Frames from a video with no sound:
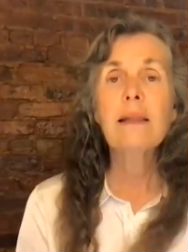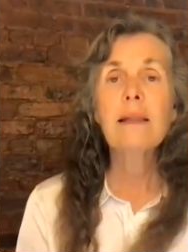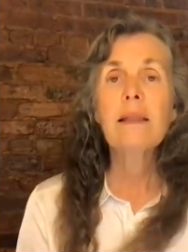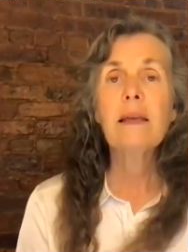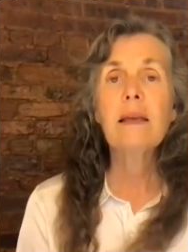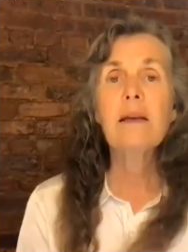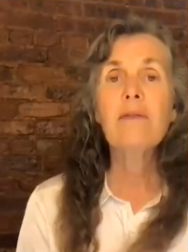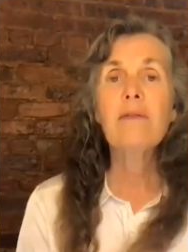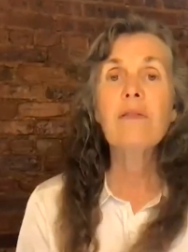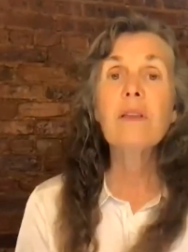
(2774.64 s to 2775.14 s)

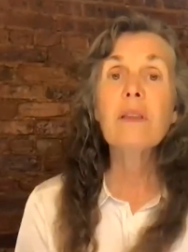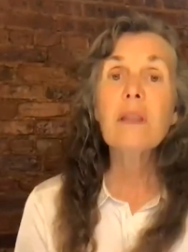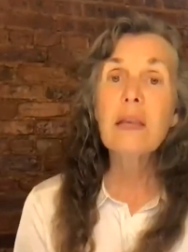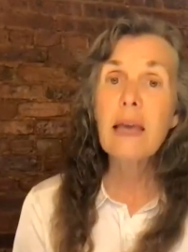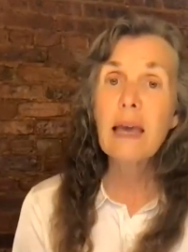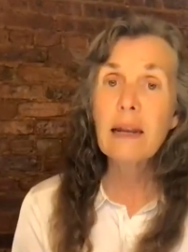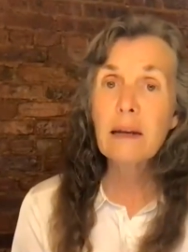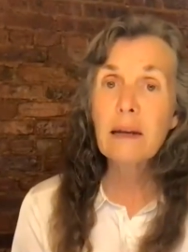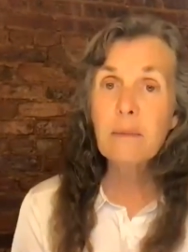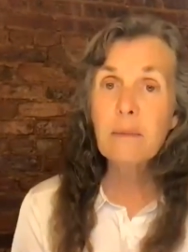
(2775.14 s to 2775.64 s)
the
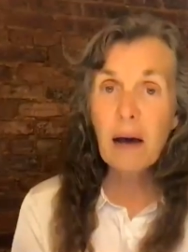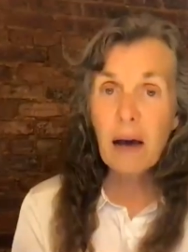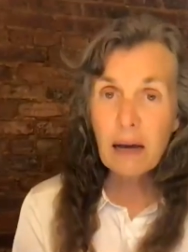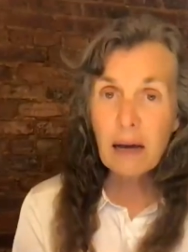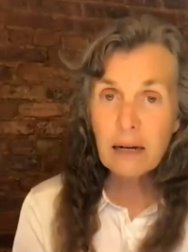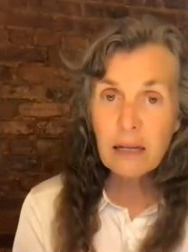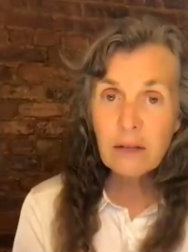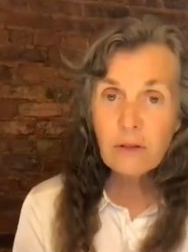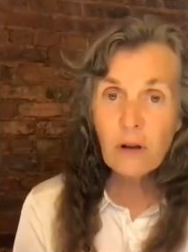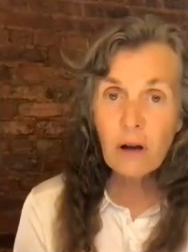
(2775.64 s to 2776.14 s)
affiliated
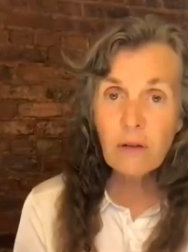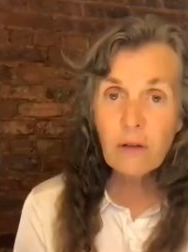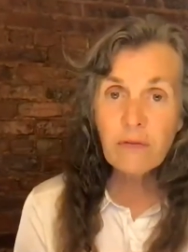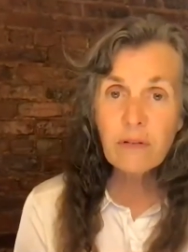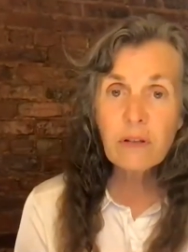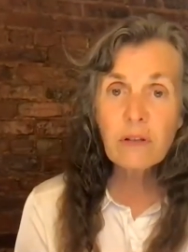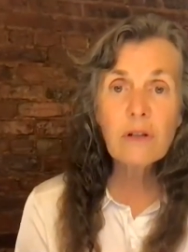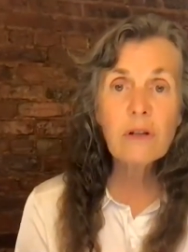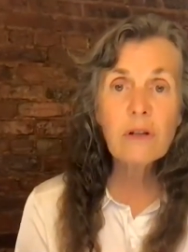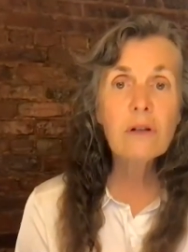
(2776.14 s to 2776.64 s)
bodies
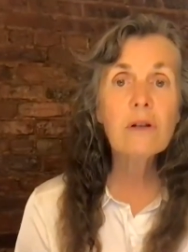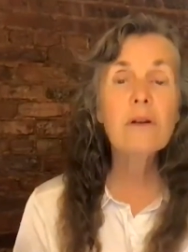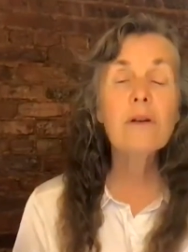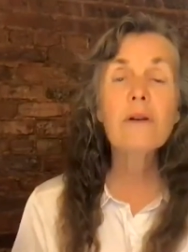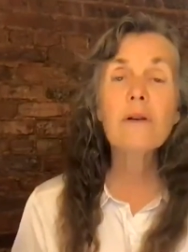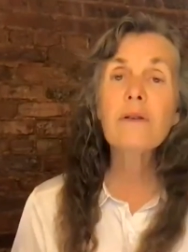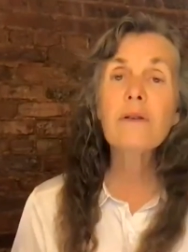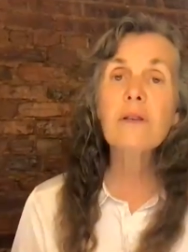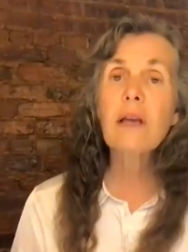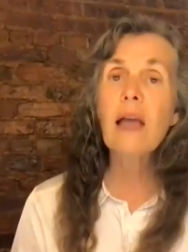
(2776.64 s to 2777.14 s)

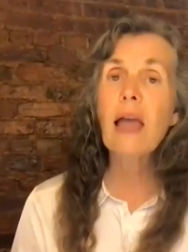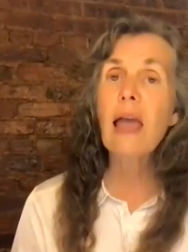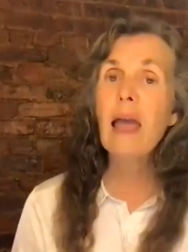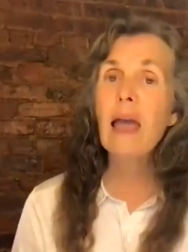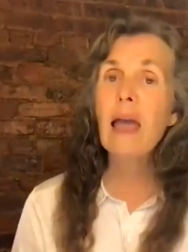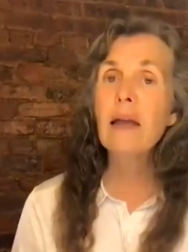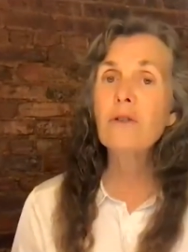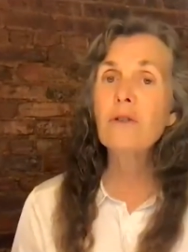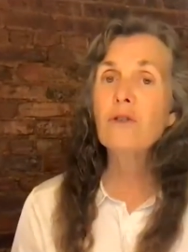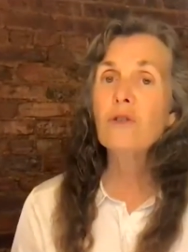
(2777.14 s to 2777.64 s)
officers,
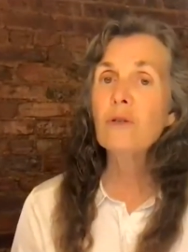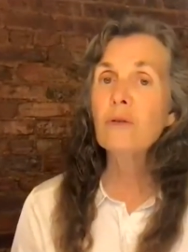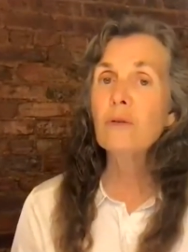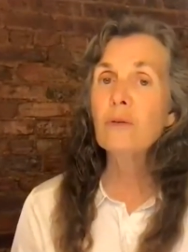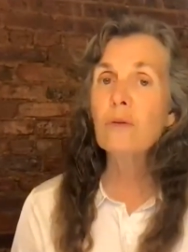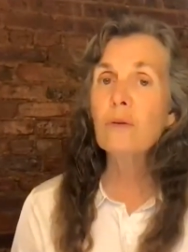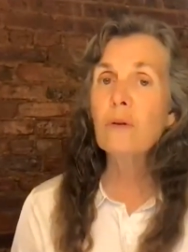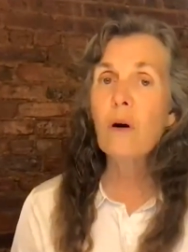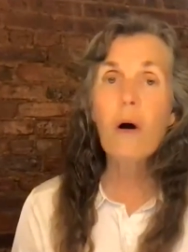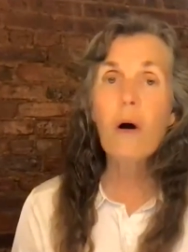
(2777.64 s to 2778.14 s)
and
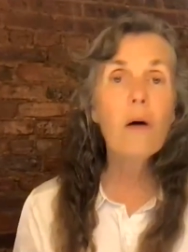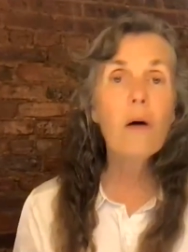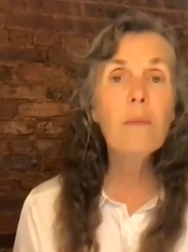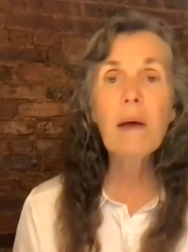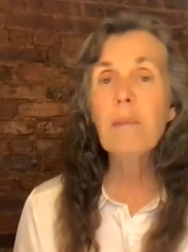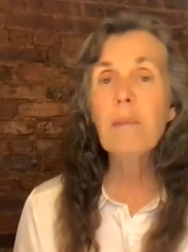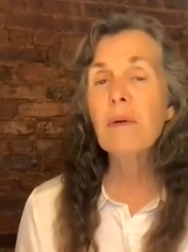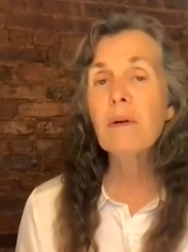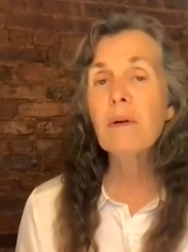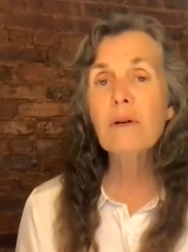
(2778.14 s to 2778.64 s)
to all
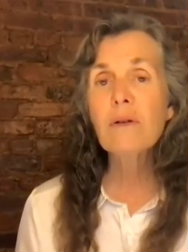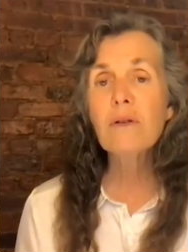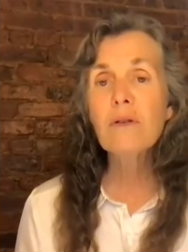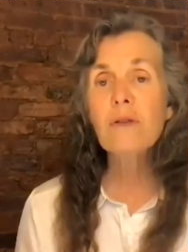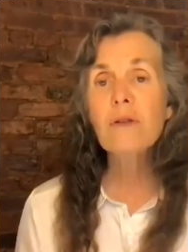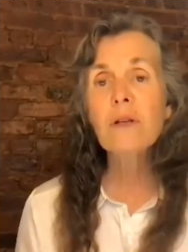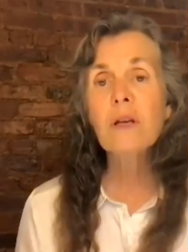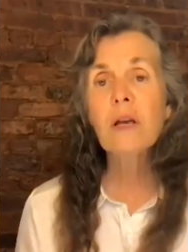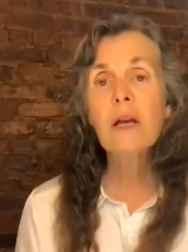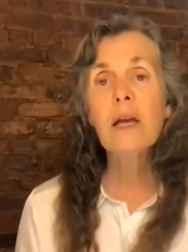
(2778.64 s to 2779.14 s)

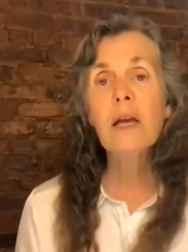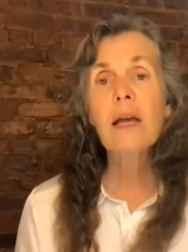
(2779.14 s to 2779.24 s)
members,